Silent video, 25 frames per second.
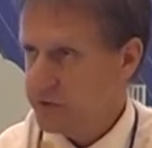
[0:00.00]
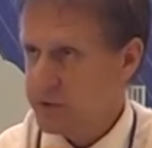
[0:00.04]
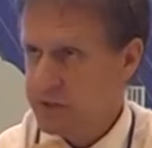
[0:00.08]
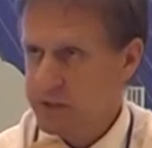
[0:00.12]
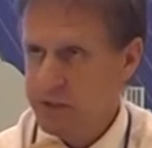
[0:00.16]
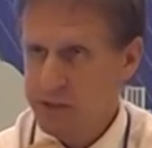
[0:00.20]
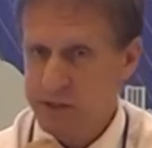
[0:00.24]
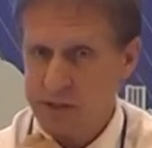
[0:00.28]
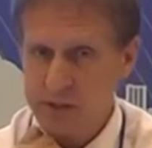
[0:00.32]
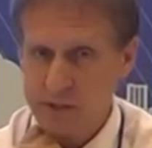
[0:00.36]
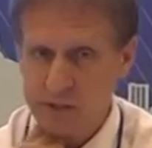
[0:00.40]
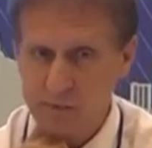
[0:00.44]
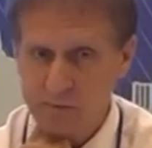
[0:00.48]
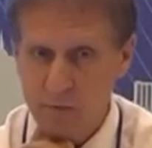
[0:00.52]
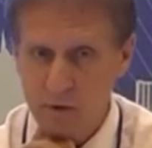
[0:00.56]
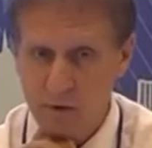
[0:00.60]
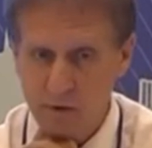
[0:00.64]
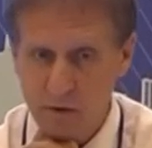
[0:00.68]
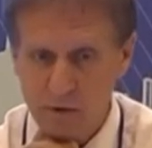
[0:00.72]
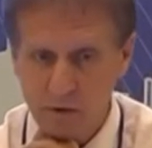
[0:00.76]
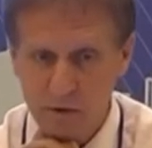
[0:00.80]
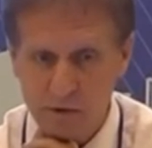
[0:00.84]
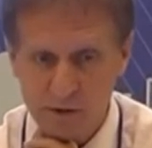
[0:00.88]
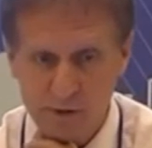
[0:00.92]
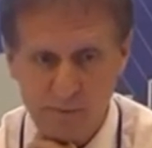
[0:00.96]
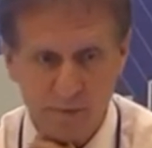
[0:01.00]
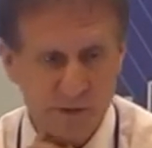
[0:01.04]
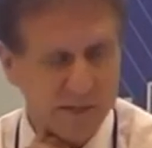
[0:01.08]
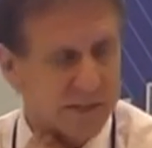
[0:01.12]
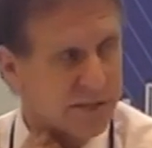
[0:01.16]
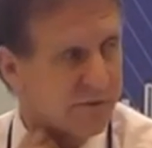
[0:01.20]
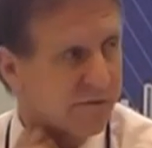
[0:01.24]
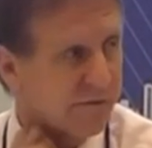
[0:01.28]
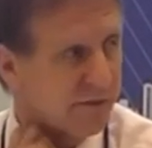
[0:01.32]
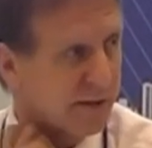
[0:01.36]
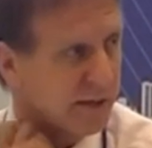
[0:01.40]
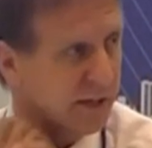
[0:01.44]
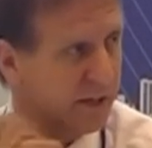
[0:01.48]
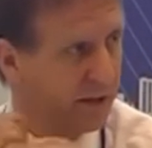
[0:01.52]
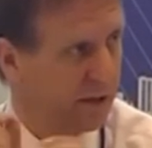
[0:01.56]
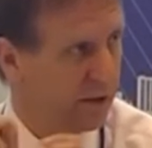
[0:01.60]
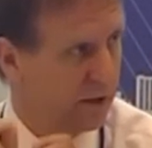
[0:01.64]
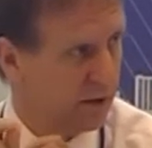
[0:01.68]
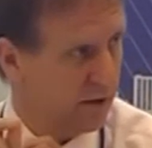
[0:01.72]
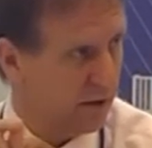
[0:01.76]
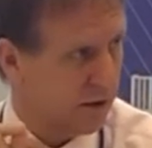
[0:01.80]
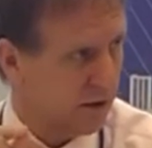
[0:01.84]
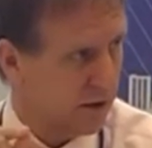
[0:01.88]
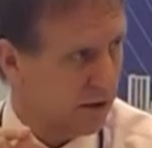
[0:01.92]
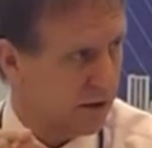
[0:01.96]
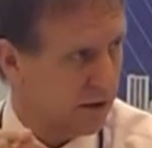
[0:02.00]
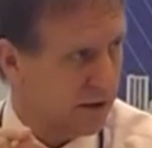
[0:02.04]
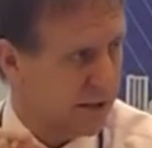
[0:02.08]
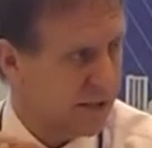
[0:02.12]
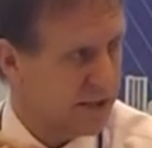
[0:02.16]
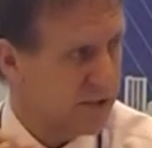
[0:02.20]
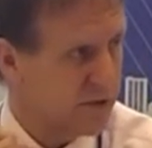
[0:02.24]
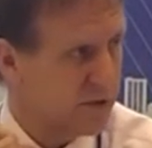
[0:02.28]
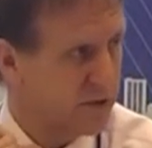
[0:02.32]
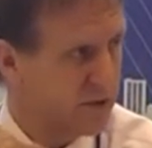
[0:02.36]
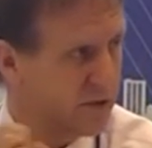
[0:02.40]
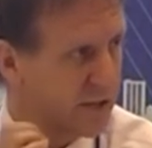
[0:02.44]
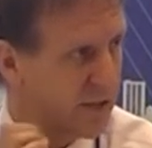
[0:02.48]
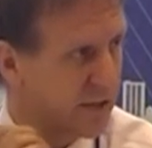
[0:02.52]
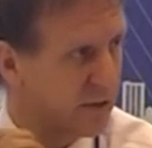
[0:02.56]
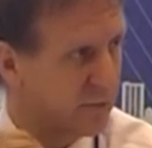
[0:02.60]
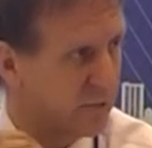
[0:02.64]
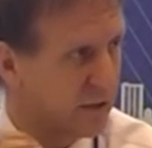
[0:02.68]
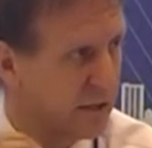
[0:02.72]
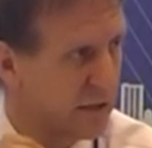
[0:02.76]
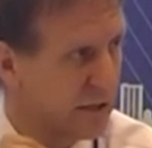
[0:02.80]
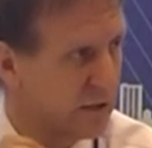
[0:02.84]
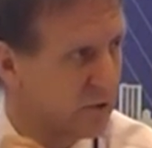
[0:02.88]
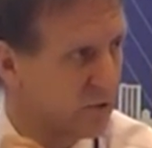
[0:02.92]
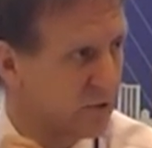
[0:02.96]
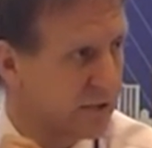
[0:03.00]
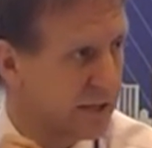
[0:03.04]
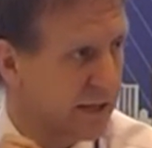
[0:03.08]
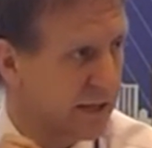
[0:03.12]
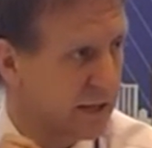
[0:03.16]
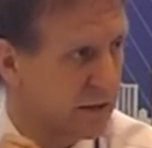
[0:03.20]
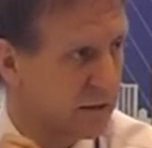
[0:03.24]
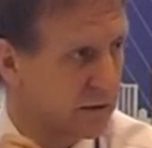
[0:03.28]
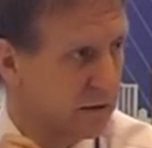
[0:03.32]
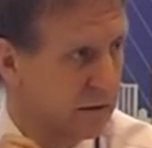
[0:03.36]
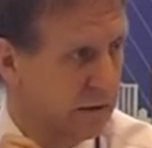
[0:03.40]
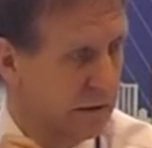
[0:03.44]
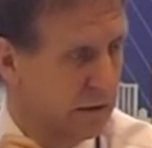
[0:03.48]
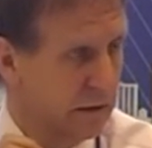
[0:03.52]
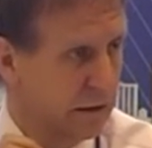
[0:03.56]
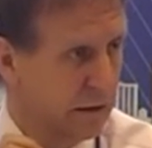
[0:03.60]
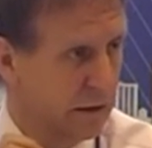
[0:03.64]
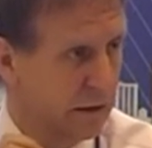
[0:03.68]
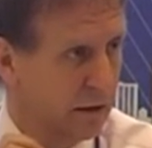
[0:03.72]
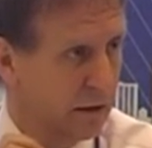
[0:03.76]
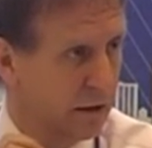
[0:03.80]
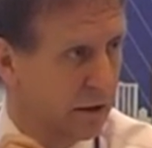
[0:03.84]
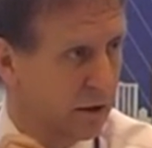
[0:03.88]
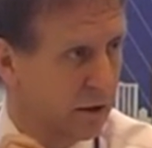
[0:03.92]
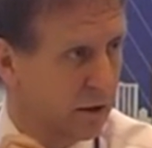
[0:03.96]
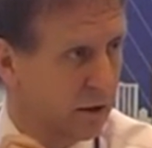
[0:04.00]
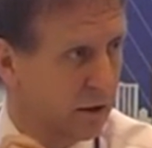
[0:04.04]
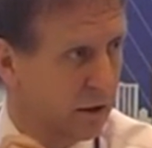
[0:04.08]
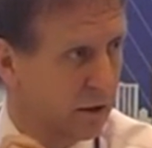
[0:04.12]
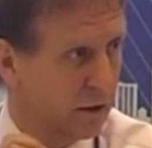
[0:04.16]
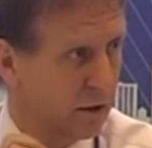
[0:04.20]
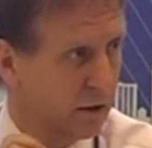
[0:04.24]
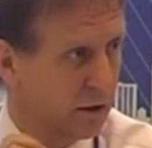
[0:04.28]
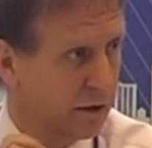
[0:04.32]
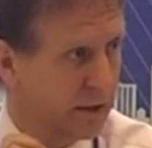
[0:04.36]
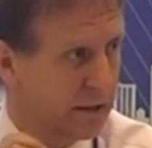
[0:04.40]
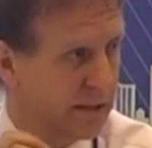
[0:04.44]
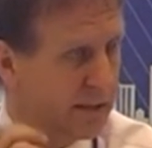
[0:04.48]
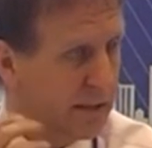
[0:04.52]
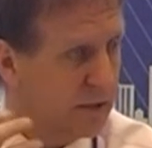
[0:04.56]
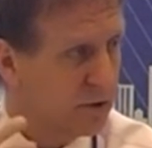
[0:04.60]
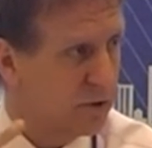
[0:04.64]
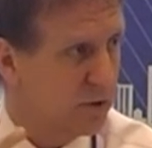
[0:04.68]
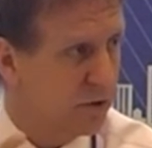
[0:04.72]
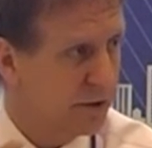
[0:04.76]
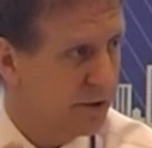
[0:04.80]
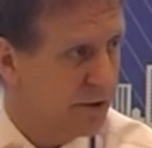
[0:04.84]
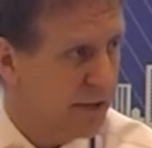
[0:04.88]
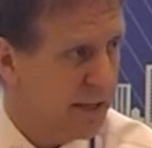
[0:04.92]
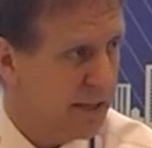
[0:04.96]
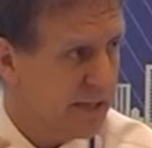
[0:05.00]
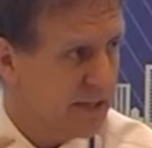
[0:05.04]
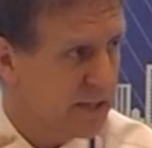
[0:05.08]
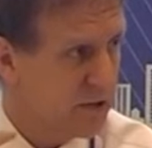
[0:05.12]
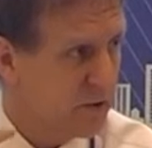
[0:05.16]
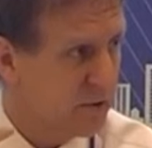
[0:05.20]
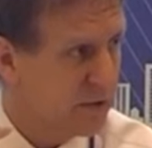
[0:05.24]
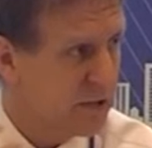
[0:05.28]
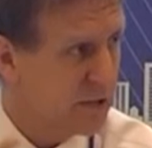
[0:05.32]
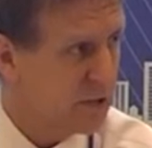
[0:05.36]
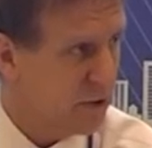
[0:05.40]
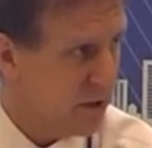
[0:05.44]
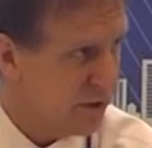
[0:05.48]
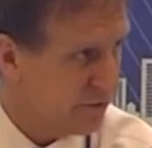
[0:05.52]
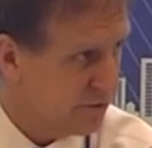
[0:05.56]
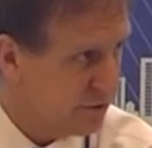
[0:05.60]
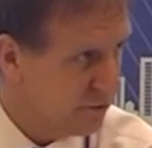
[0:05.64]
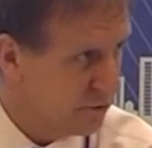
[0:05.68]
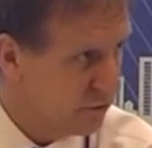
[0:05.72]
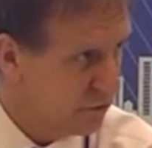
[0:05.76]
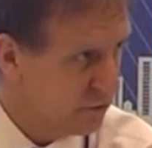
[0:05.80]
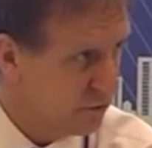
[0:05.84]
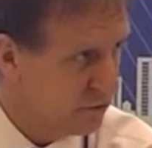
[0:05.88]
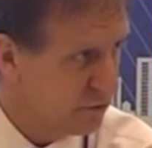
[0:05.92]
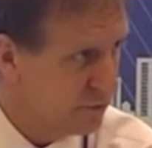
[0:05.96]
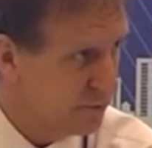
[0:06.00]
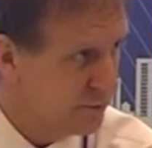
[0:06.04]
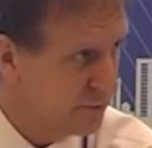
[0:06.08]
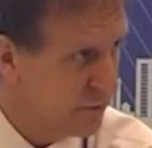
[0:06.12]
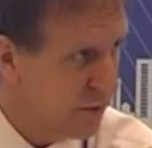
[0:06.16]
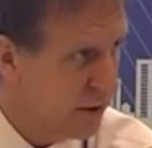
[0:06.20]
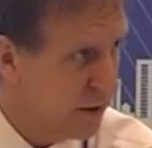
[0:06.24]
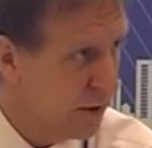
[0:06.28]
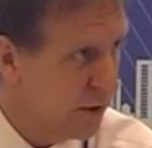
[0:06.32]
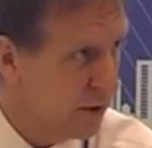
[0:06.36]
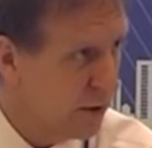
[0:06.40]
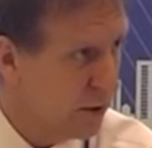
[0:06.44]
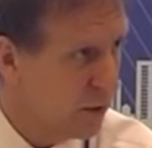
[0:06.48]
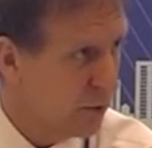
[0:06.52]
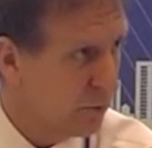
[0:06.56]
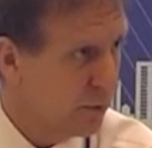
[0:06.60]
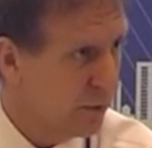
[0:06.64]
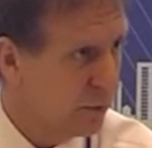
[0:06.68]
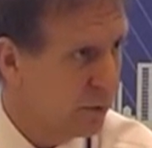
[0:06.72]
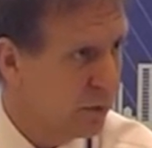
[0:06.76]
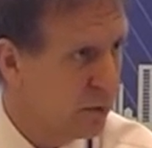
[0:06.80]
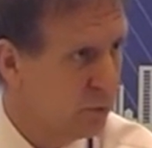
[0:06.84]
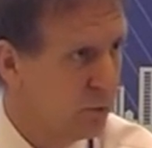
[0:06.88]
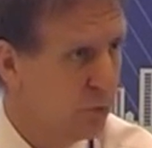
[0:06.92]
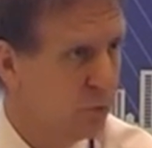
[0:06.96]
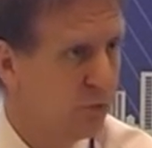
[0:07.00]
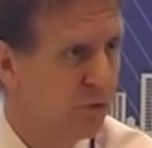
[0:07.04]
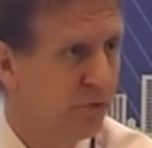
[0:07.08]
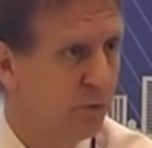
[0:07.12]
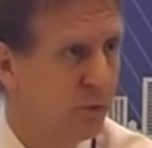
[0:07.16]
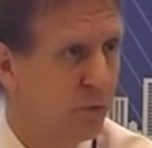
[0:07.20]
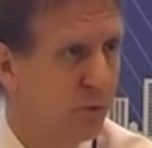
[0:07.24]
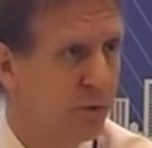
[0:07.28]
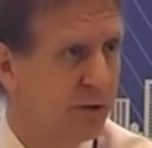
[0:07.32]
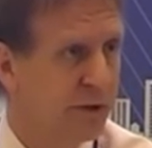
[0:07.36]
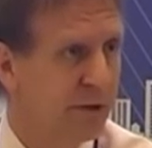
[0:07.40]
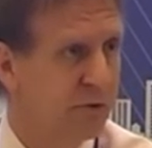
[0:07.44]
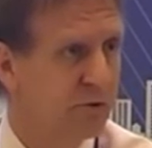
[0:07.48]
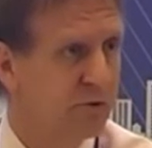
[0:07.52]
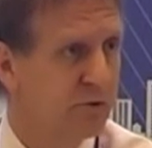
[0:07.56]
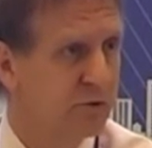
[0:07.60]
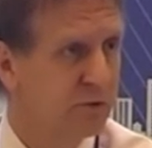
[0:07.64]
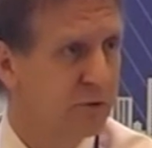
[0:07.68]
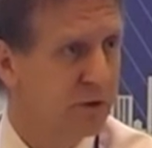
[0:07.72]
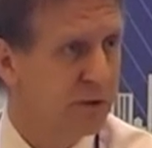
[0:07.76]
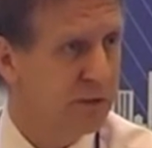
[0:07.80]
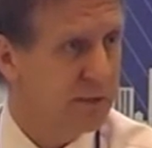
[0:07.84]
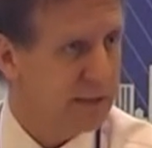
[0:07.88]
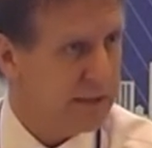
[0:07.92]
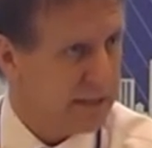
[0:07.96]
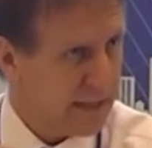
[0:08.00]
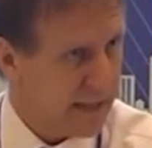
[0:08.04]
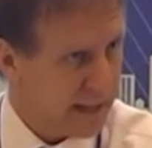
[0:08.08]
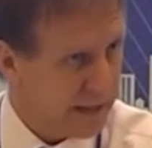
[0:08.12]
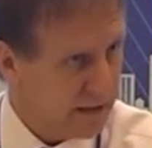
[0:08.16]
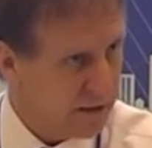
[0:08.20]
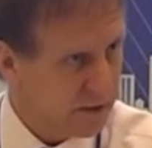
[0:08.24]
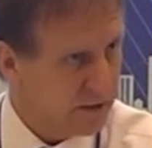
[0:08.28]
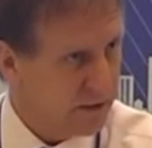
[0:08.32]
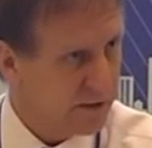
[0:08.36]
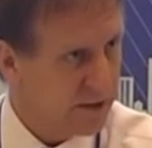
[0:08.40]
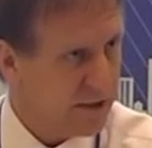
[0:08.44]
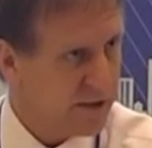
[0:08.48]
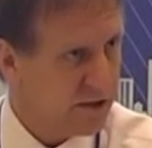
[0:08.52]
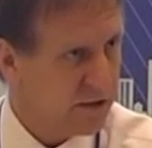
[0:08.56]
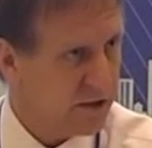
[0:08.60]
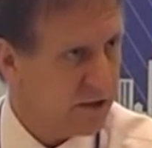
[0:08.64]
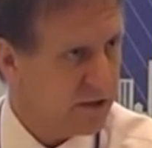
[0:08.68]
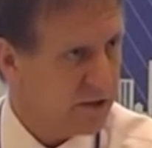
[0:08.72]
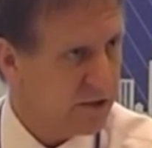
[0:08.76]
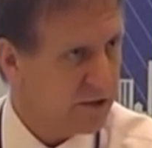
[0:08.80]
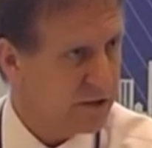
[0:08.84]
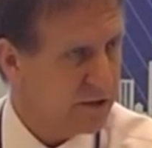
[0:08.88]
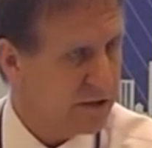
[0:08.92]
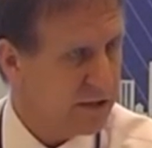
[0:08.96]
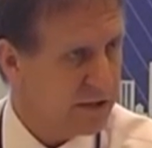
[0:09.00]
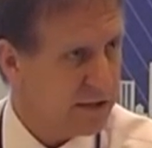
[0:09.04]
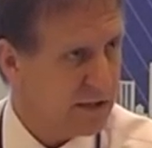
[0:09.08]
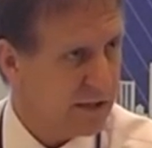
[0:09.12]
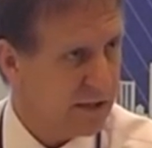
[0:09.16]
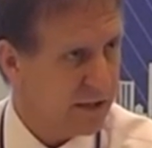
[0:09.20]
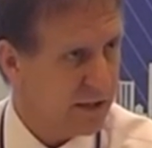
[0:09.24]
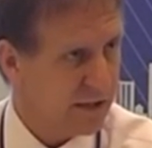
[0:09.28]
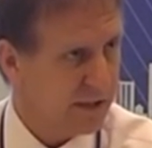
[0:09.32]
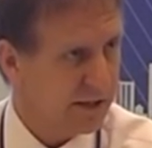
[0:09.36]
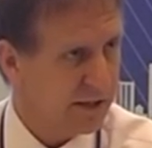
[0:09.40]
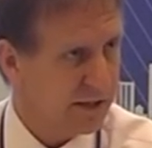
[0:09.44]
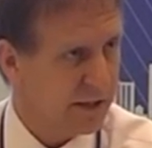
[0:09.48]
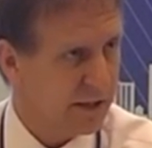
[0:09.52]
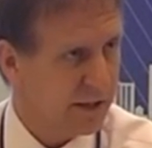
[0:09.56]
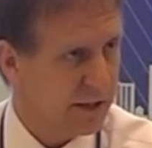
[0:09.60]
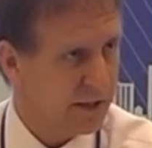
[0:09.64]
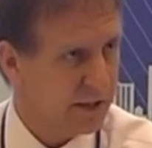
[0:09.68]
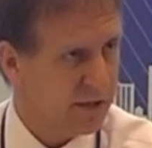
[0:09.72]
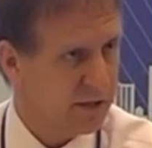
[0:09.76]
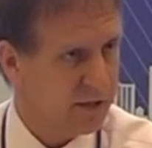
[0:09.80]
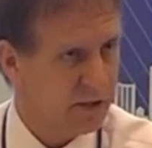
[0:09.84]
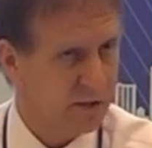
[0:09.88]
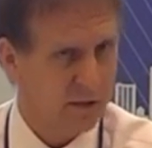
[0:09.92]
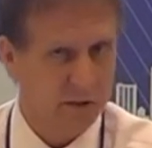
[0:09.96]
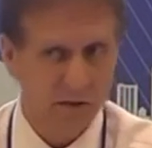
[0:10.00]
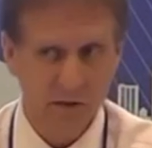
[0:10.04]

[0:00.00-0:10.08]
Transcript: on specific issues that we need to tackle. In that context, so this afternoon we will move more into the technical discussions. I think